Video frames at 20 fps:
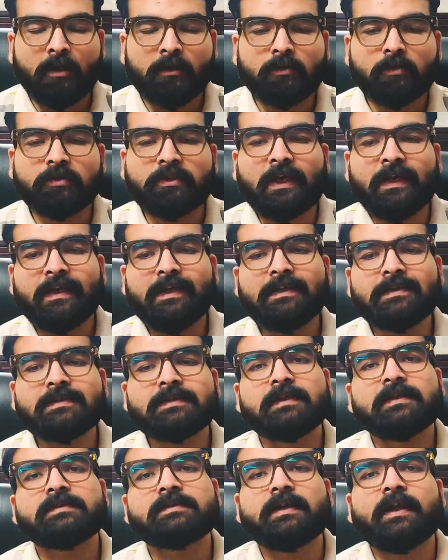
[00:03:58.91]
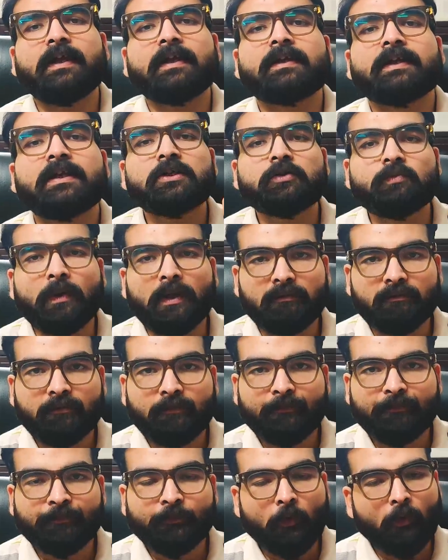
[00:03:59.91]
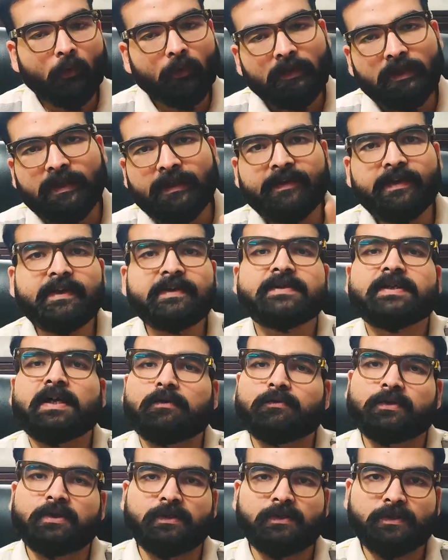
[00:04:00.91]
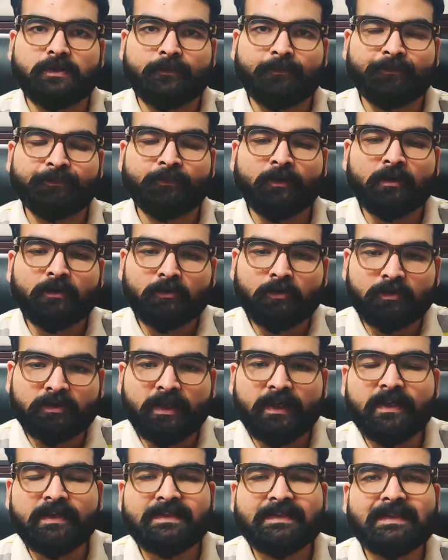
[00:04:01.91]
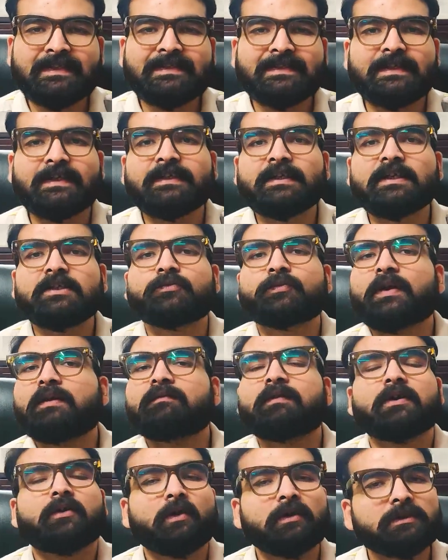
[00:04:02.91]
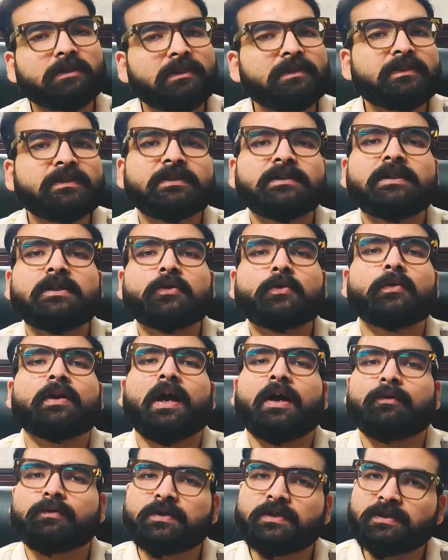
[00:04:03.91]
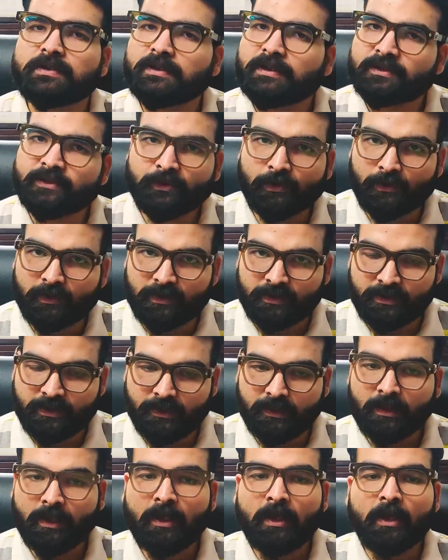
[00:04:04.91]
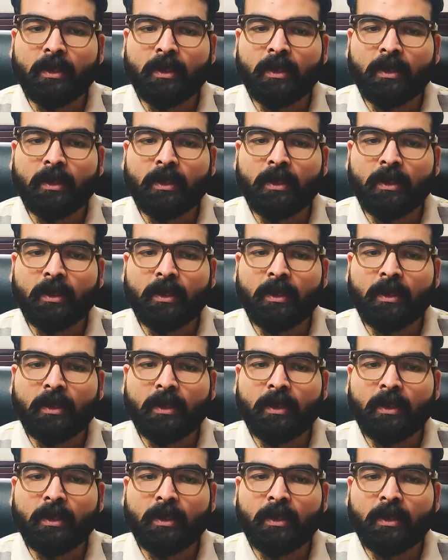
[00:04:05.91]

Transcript: So 3, 6, 8 12, only these houses. So 3, 6, 8 and 12 are not considered good houses in astrology.